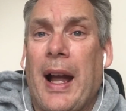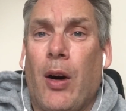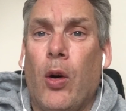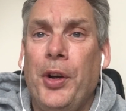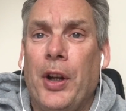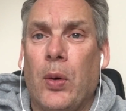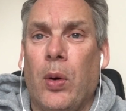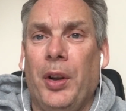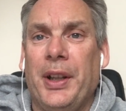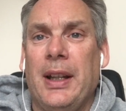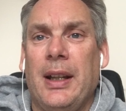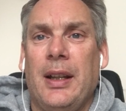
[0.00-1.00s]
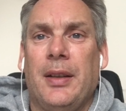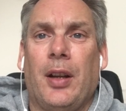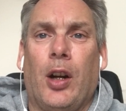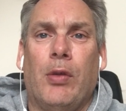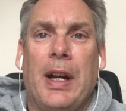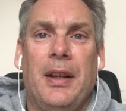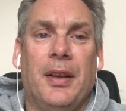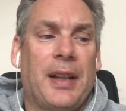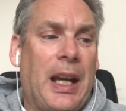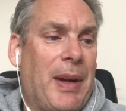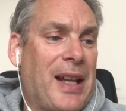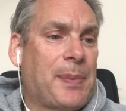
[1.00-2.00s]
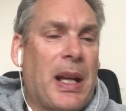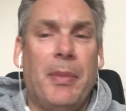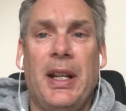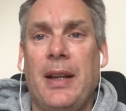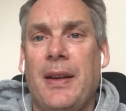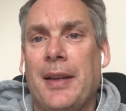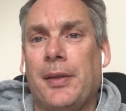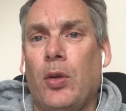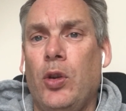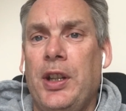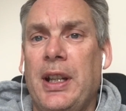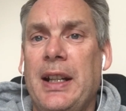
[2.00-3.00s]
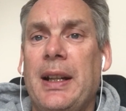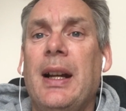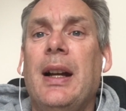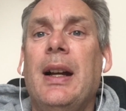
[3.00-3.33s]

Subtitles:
audio quality is horrendous. Anyway, that's about a minute. That's all you need.